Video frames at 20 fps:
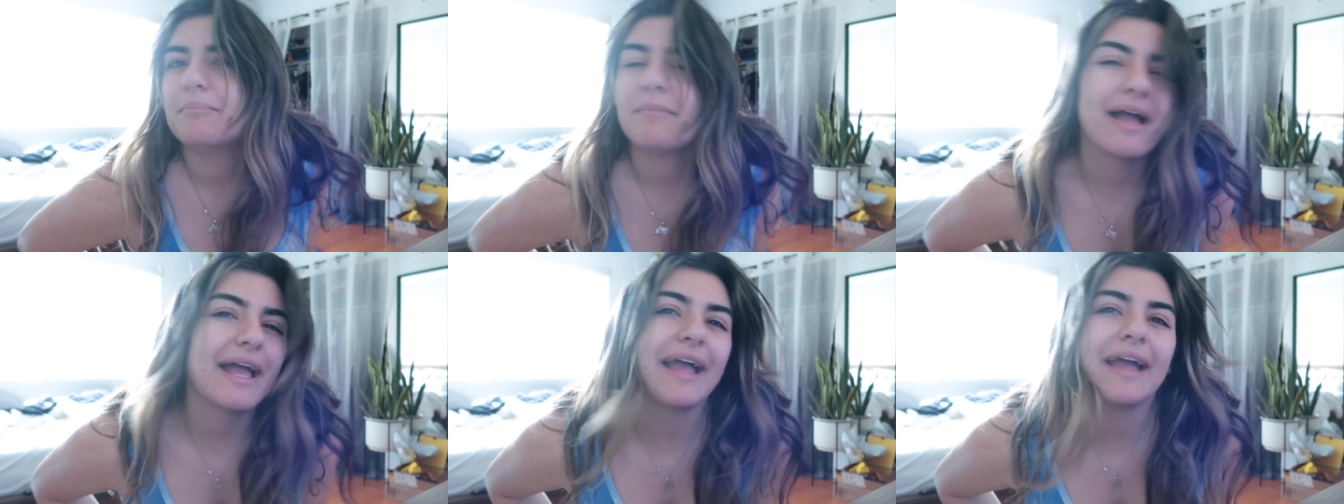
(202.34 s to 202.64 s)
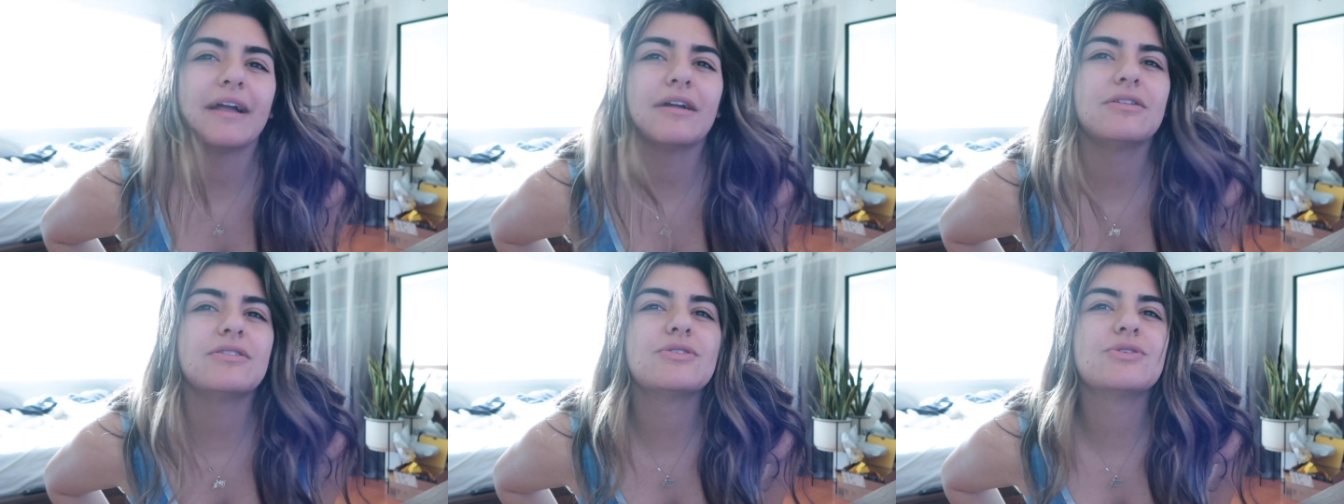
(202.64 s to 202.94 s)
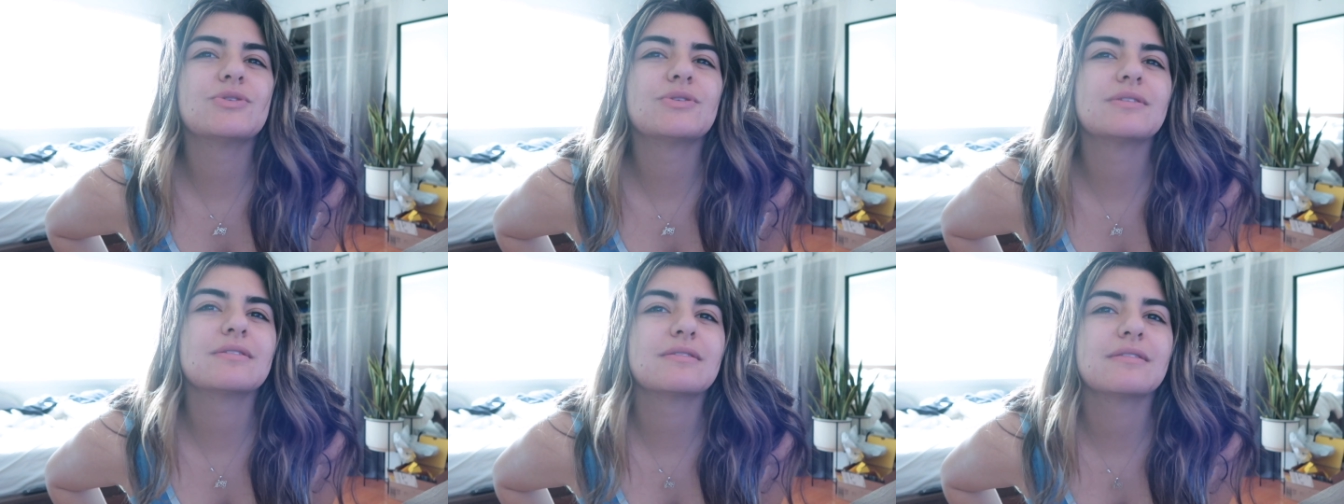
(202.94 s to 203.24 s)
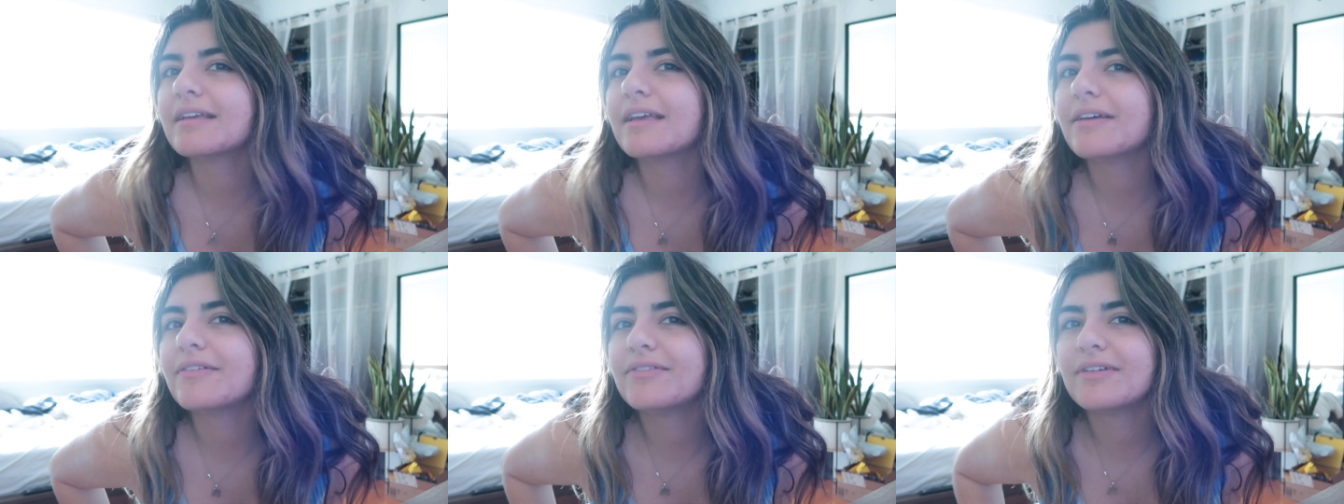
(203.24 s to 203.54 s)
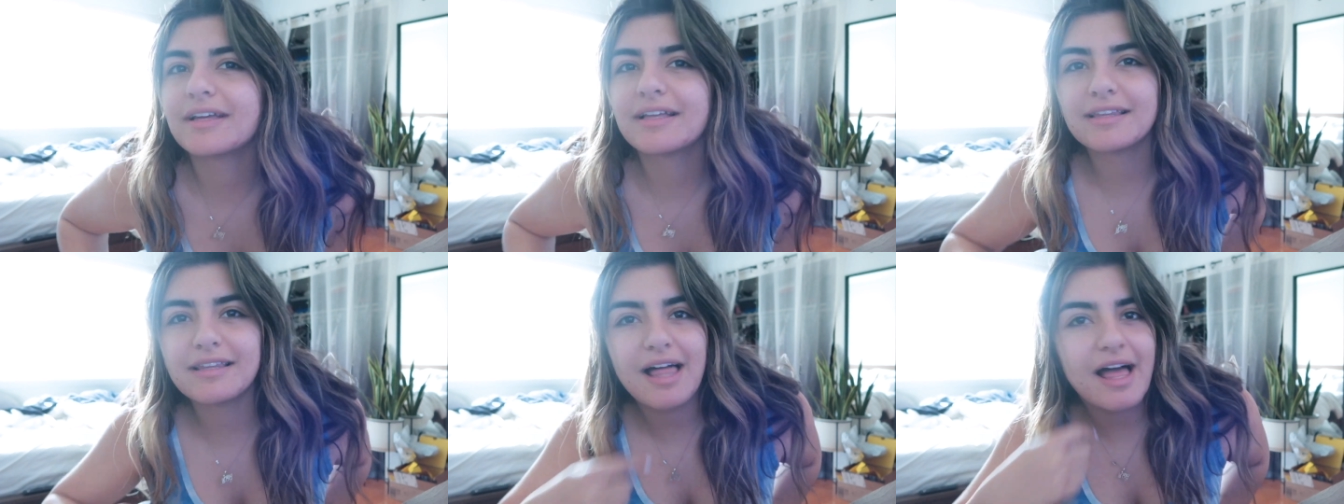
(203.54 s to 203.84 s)
my hair is
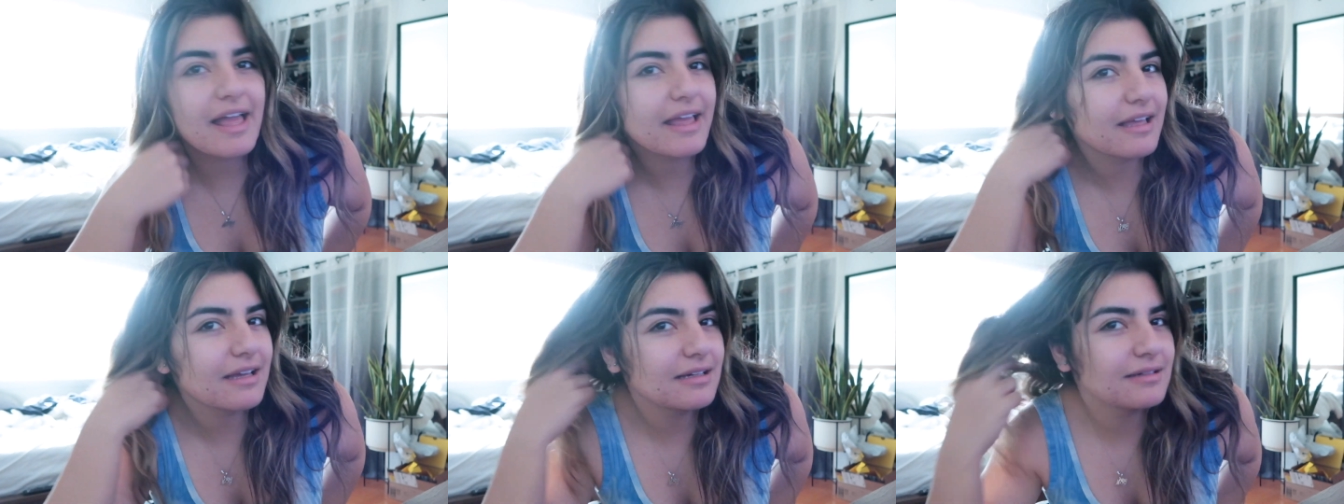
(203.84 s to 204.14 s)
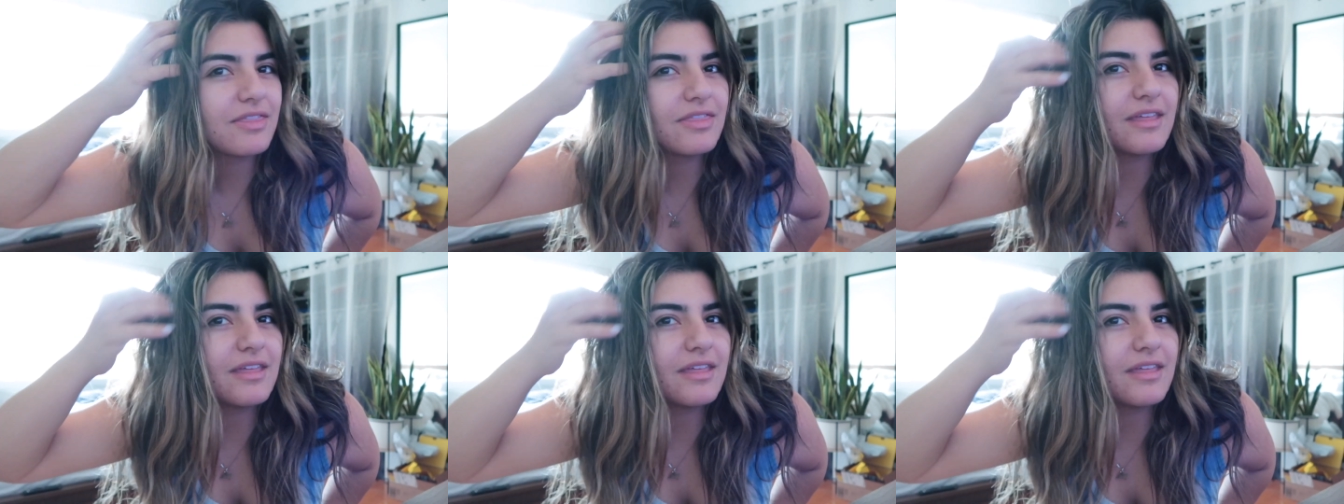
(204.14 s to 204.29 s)
giving like